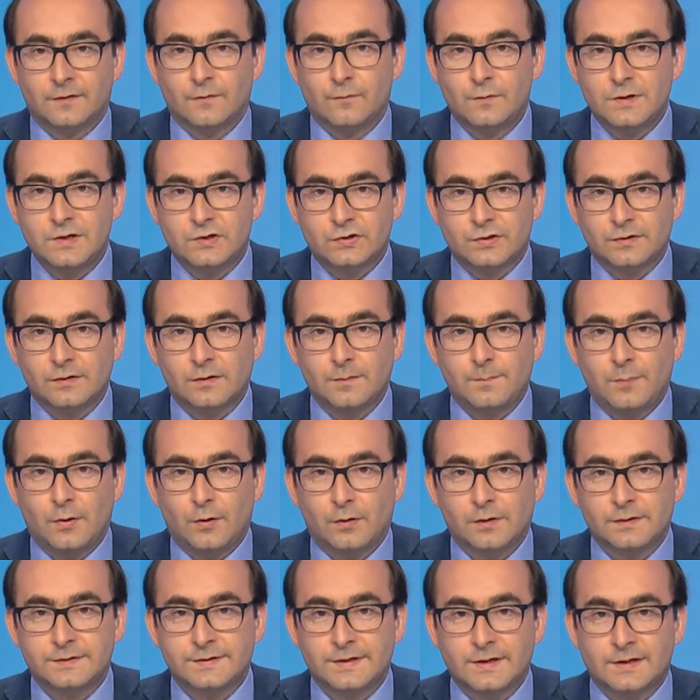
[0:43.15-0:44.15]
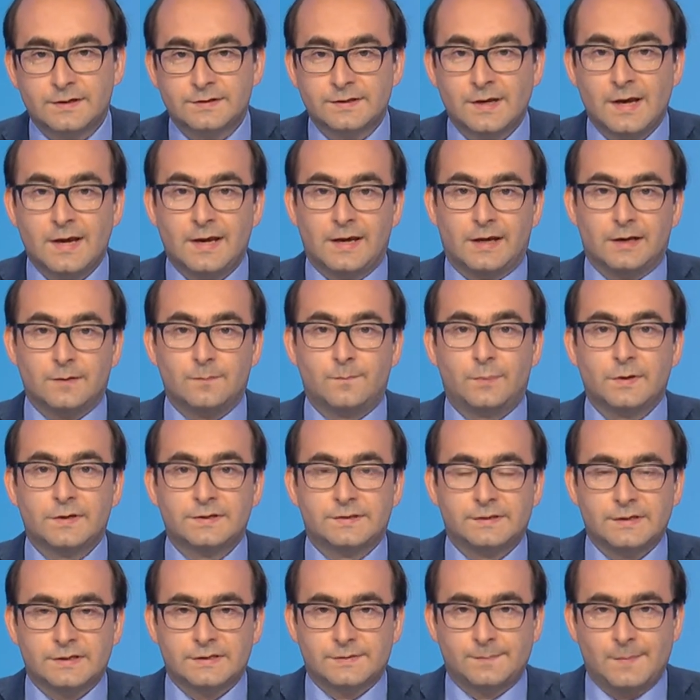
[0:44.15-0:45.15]
regional politics, in
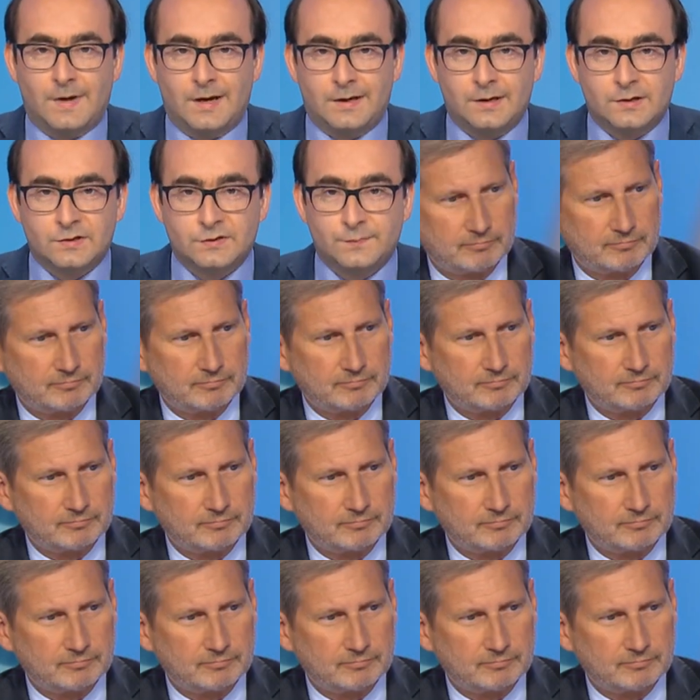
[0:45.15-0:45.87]
business management,